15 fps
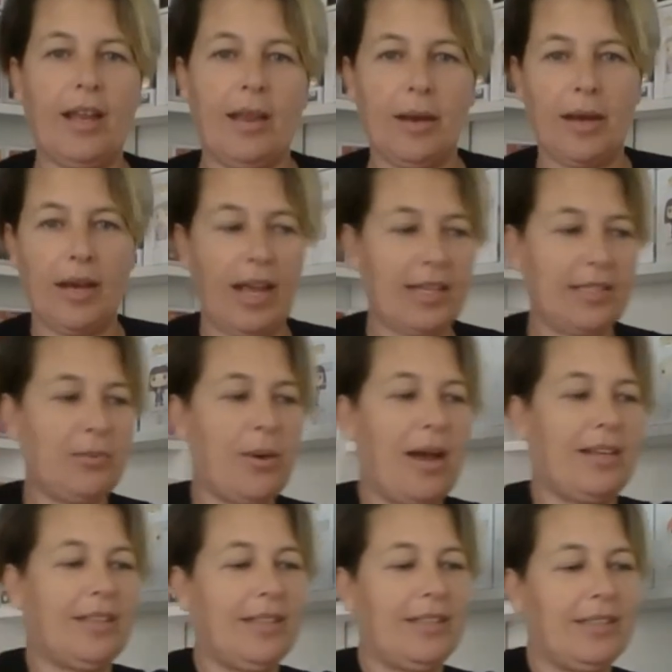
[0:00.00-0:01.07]
Next
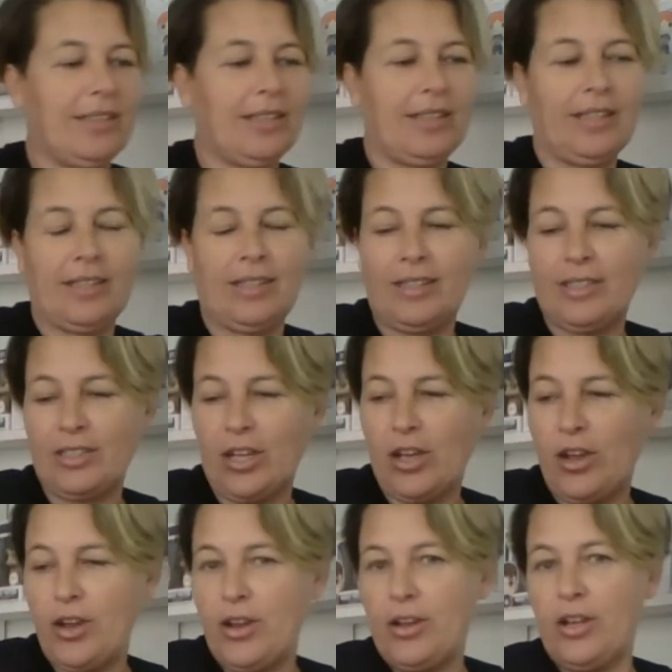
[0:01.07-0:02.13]
one.
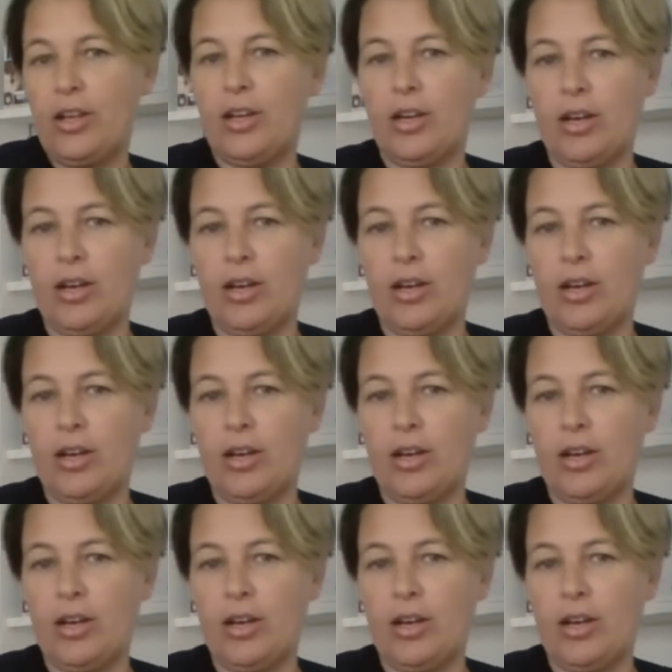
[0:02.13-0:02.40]
So,